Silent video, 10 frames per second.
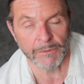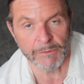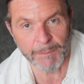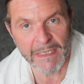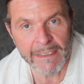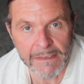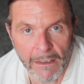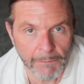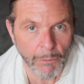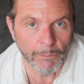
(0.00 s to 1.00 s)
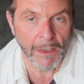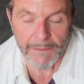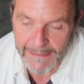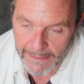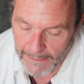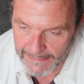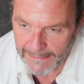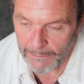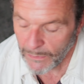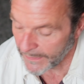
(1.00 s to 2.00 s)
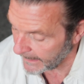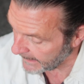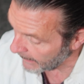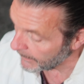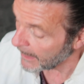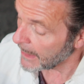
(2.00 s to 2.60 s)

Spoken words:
speakers that I decide to see, we'll see. So